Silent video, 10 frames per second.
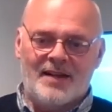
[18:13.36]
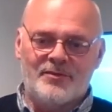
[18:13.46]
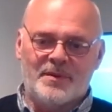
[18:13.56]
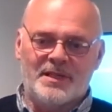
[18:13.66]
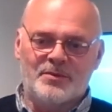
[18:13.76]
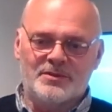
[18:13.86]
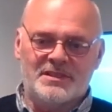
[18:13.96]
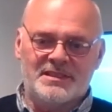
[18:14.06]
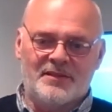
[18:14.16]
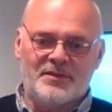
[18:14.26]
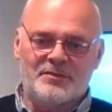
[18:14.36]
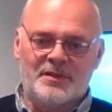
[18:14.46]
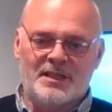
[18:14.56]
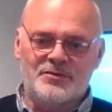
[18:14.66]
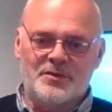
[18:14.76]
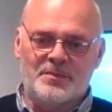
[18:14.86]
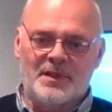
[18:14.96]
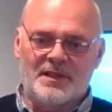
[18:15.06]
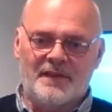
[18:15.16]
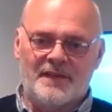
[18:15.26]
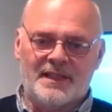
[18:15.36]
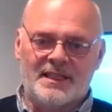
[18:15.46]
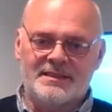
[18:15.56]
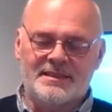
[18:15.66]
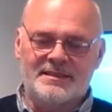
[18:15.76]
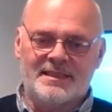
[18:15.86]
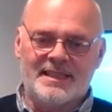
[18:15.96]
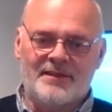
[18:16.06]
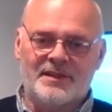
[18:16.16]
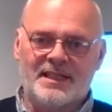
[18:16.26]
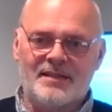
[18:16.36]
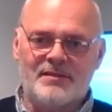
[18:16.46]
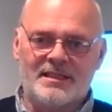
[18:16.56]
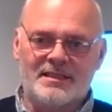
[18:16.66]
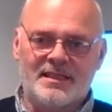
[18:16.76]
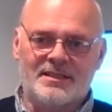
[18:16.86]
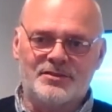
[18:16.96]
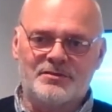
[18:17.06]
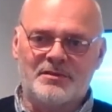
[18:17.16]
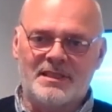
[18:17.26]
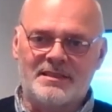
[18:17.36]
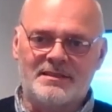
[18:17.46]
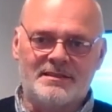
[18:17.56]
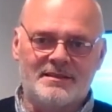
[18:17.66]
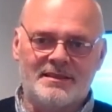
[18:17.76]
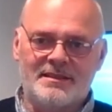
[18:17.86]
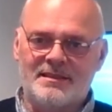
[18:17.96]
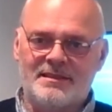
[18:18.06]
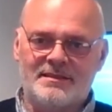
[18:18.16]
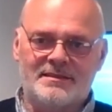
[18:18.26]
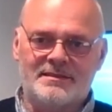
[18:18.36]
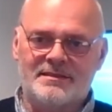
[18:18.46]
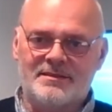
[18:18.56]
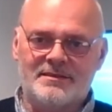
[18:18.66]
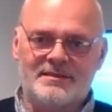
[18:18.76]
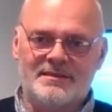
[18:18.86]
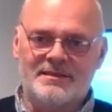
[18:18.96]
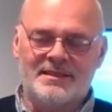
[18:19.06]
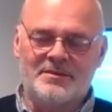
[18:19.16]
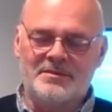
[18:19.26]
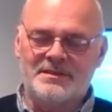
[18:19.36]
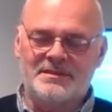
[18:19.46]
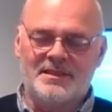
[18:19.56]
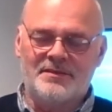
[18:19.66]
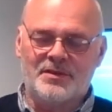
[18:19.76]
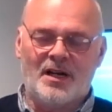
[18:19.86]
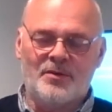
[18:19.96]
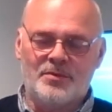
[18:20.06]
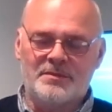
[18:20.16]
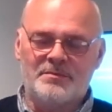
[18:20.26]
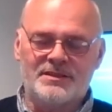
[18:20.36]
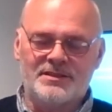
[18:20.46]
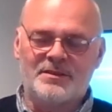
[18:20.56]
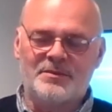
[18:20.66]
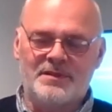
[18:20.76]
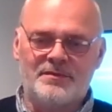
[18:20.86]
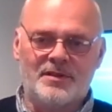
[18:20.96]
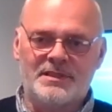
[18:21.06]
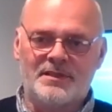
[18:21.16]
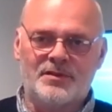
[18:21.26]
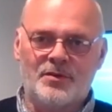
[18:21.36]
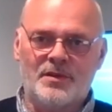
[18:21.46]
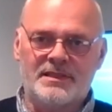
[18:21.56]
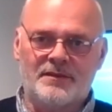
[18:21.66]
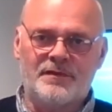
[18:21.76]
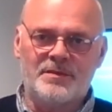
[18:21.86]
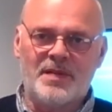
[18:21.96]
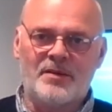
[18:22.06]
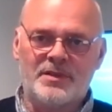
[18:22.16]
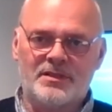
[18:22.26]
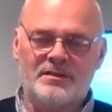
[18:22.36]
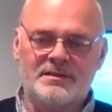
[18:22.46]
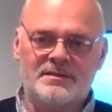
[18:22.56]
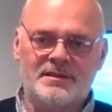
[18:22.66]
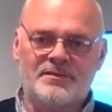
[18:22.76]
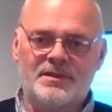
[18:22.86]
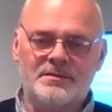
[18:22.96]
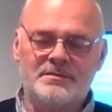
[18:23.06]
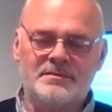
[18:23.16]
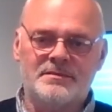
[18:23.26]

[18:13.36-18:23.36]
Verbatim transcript: everybody wants a 7300, but the thing is, is to navigate around a touchscreen is, you know, is difficult. I would imagine it would be very difficult, and the feedback we got is difficult.